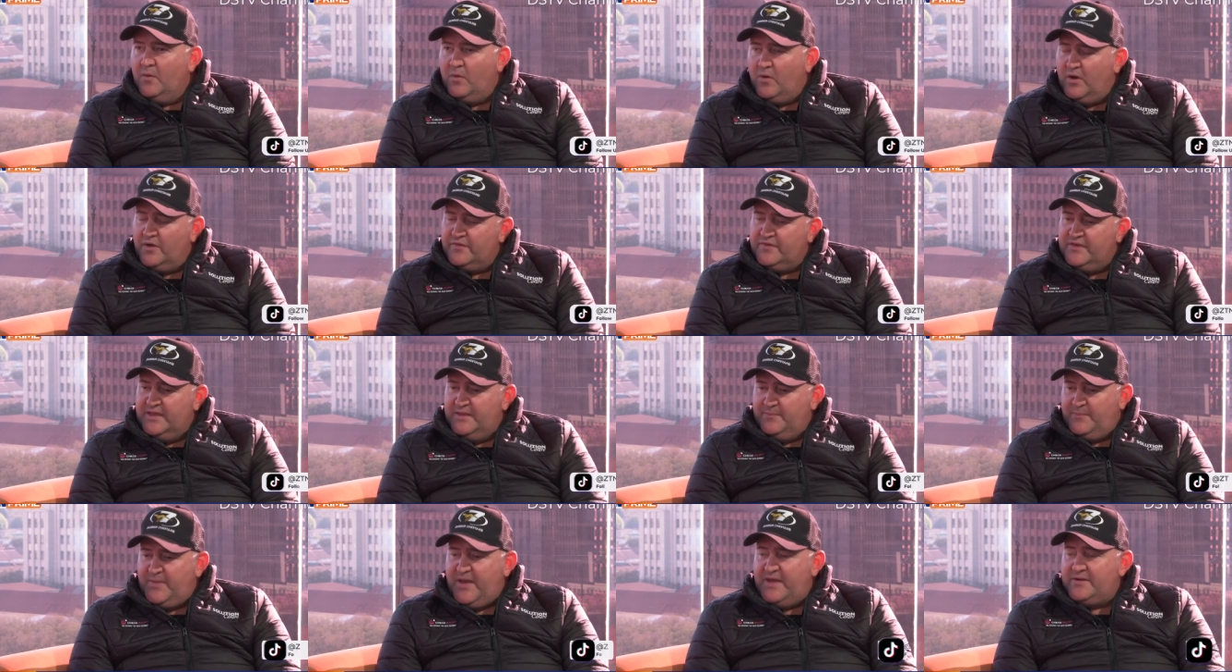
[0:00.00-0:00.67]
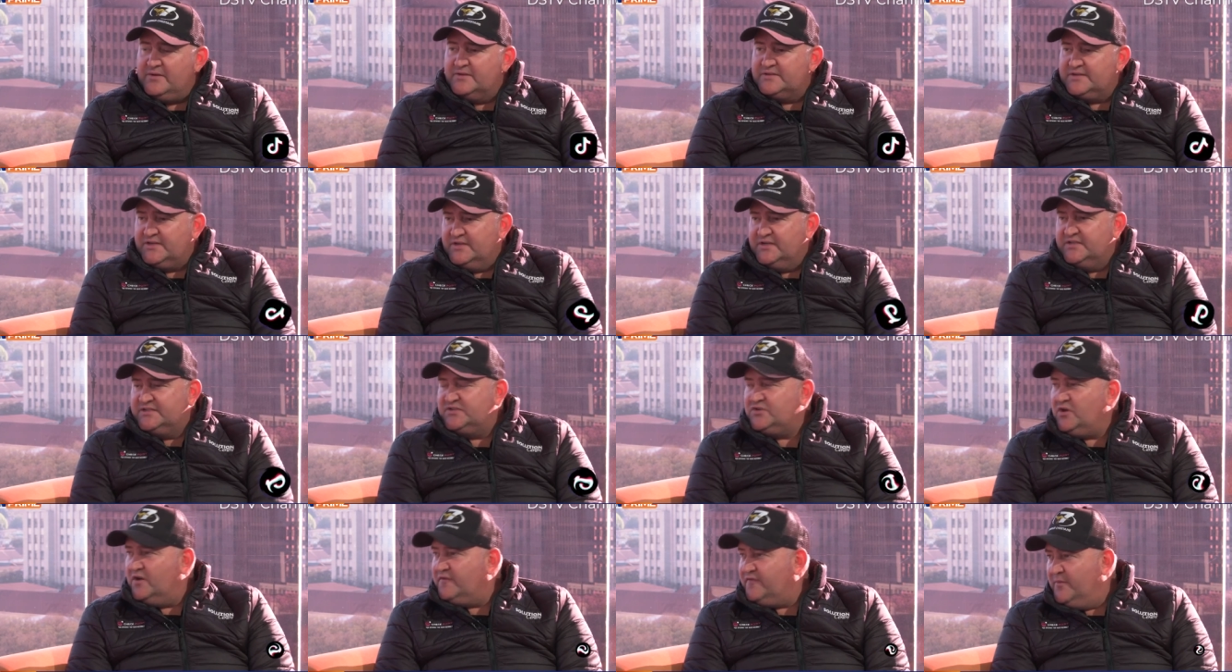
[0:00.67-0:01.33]
Well, the panel's going to
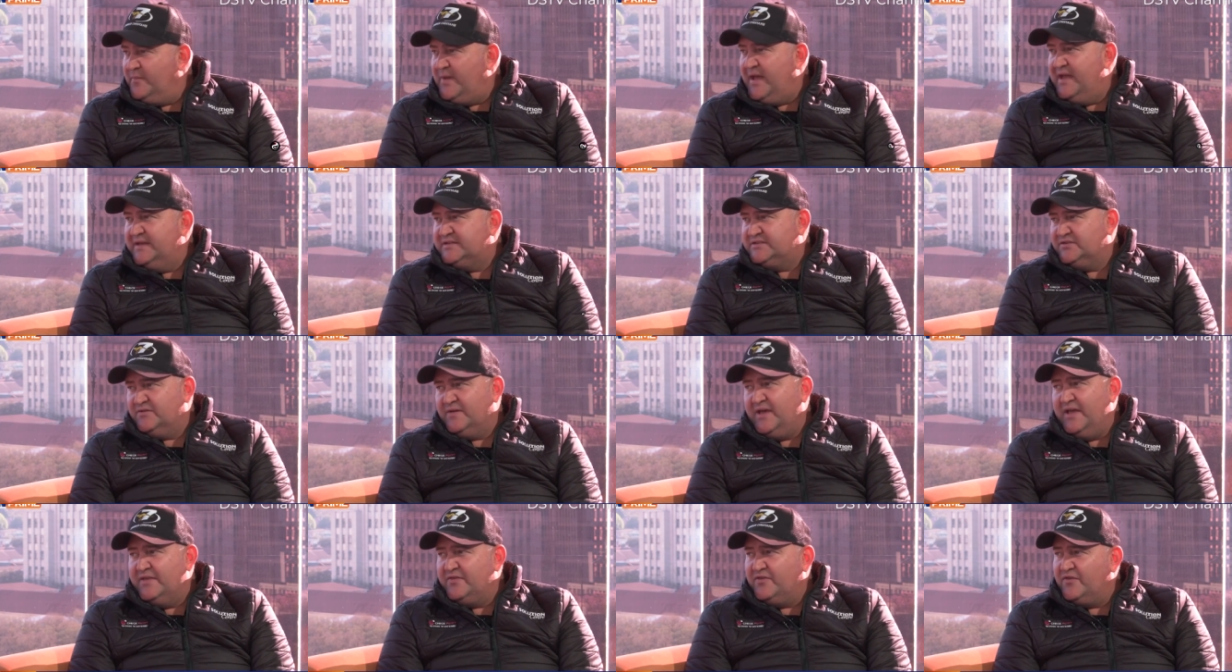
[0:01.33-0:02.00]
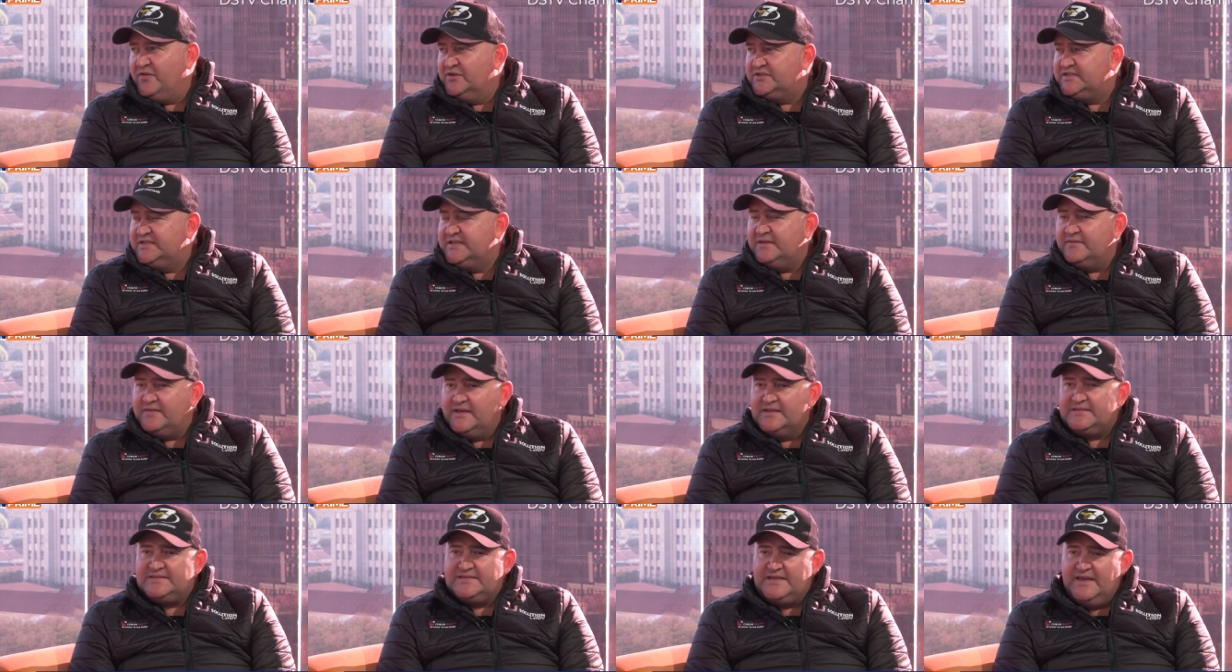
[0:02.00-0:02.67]
start from 8 till 8.30.
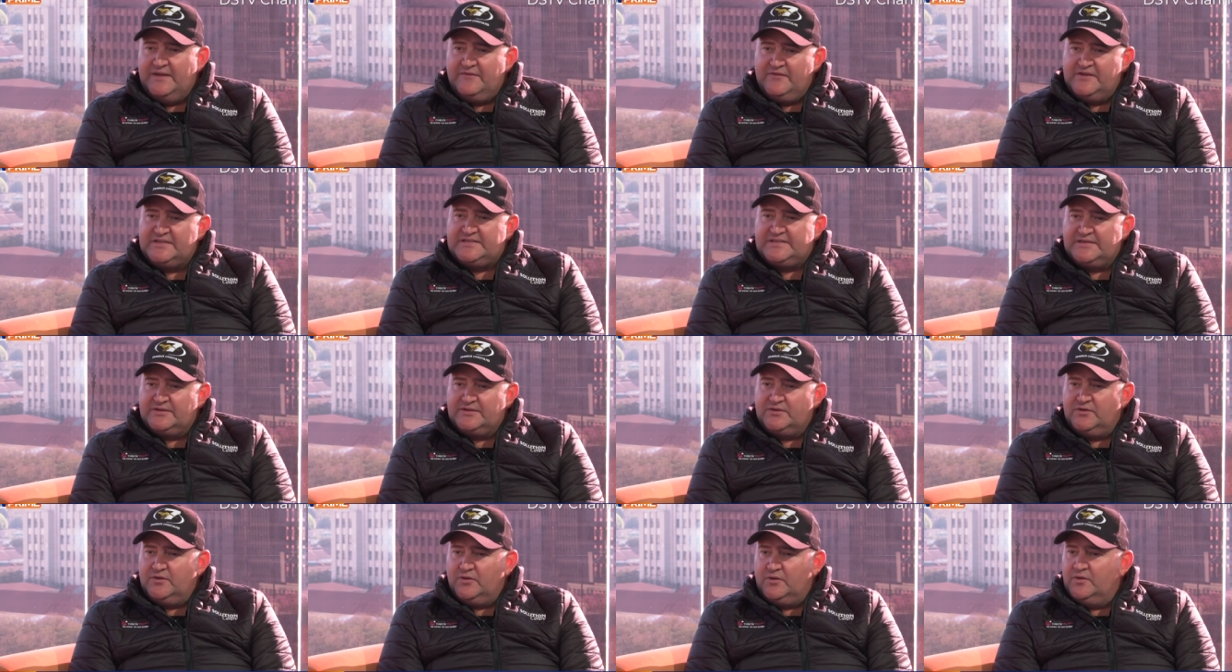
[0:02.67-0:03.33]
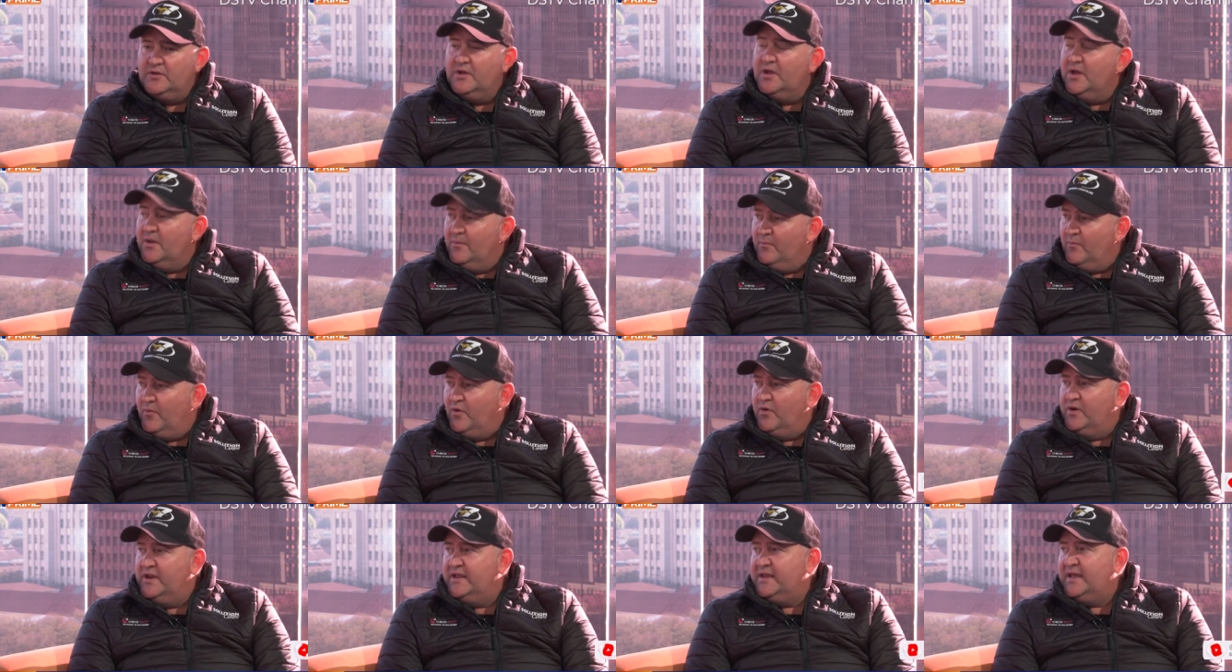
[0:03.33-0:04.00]
That's every single
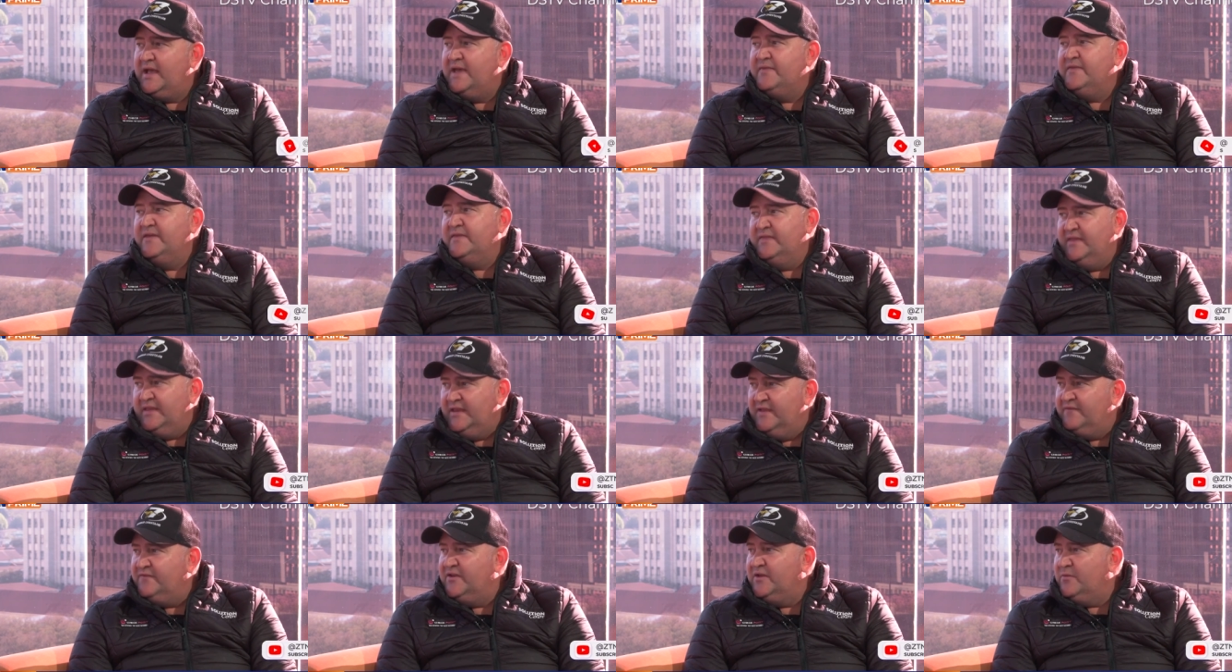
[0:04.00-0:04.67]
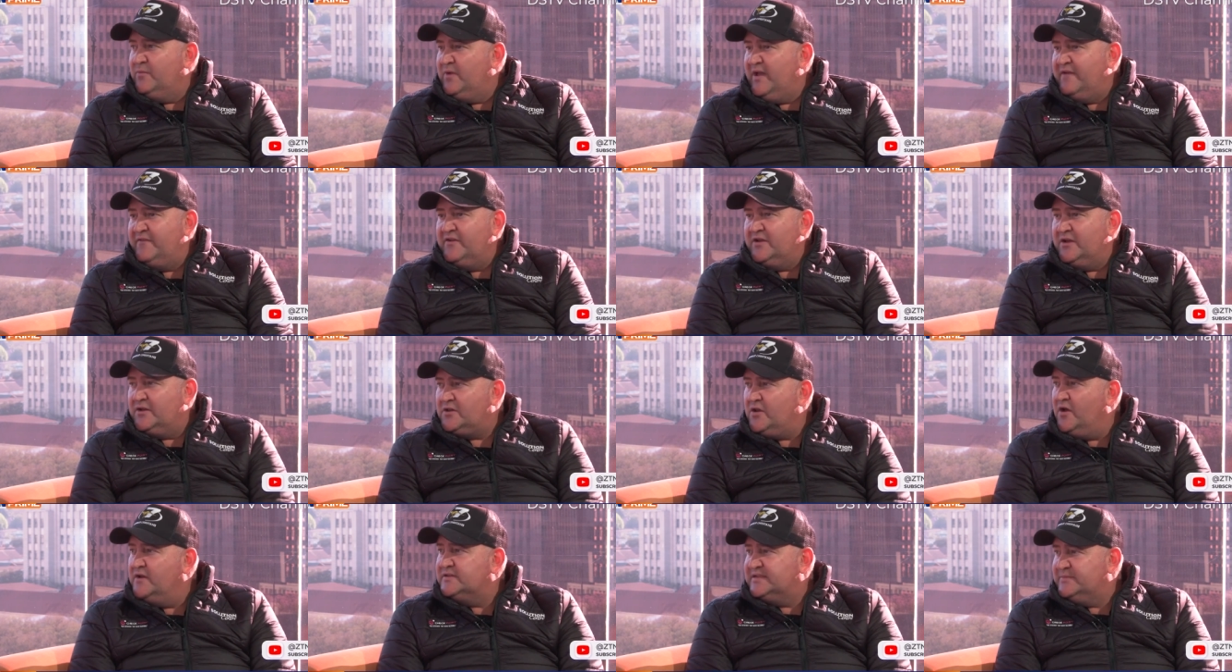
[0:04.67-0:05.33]
morning. And then the evening we're having a
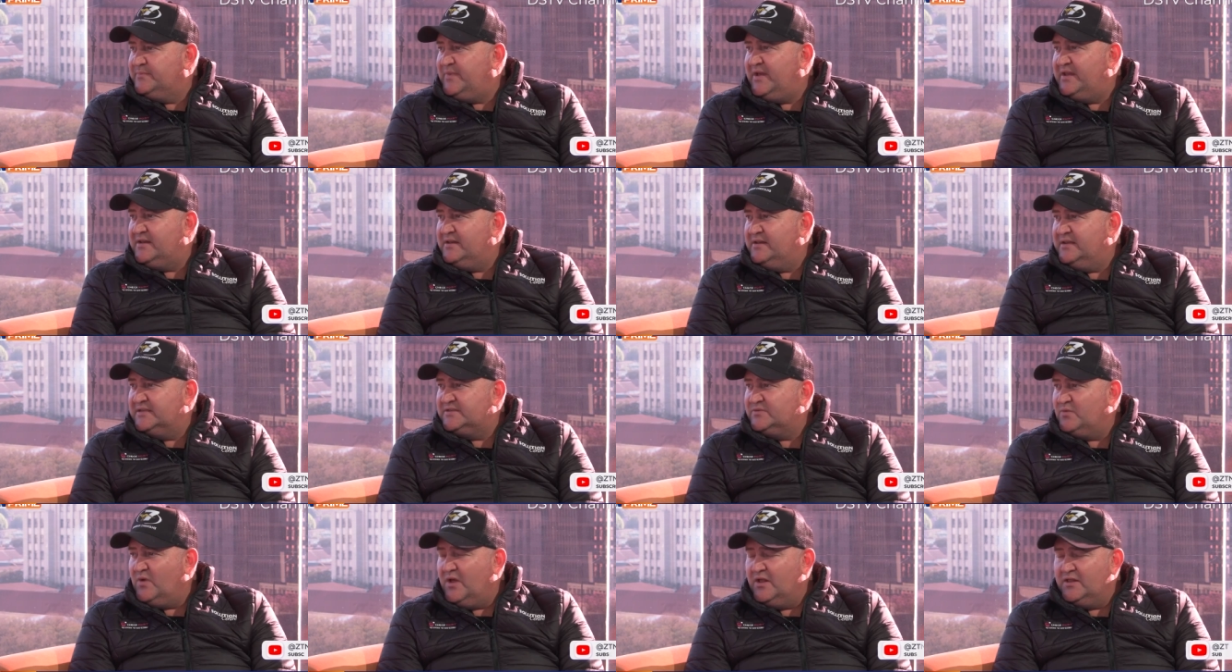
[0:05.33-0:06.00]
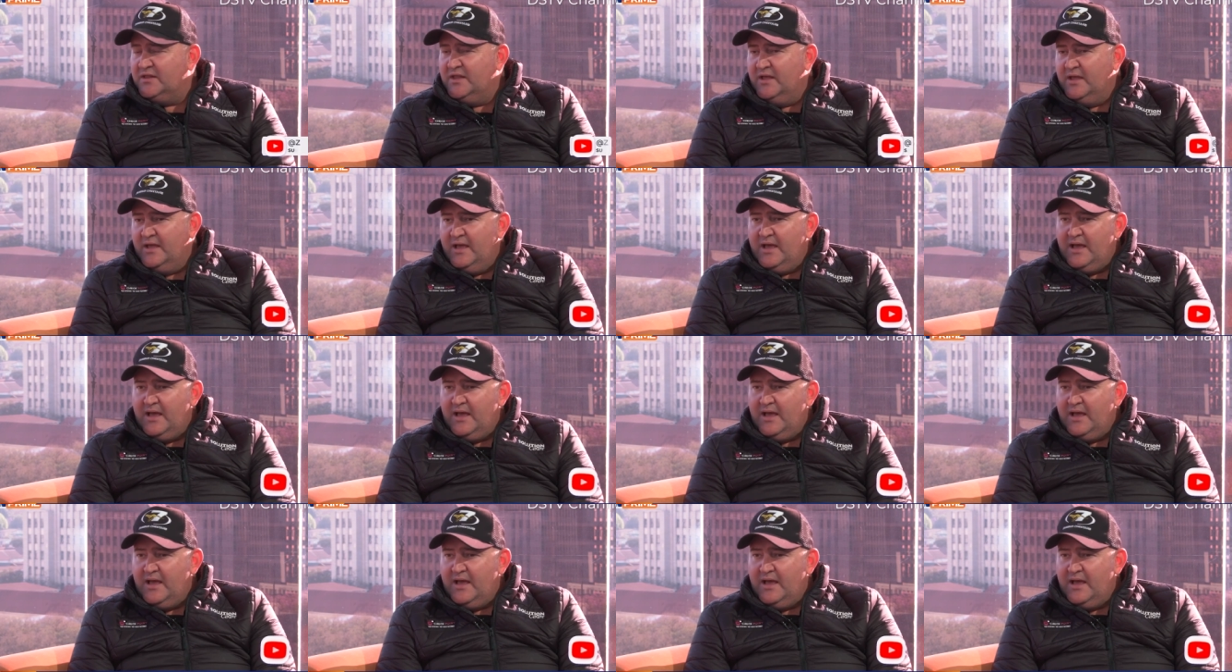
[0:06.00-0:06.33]
closing panel as well.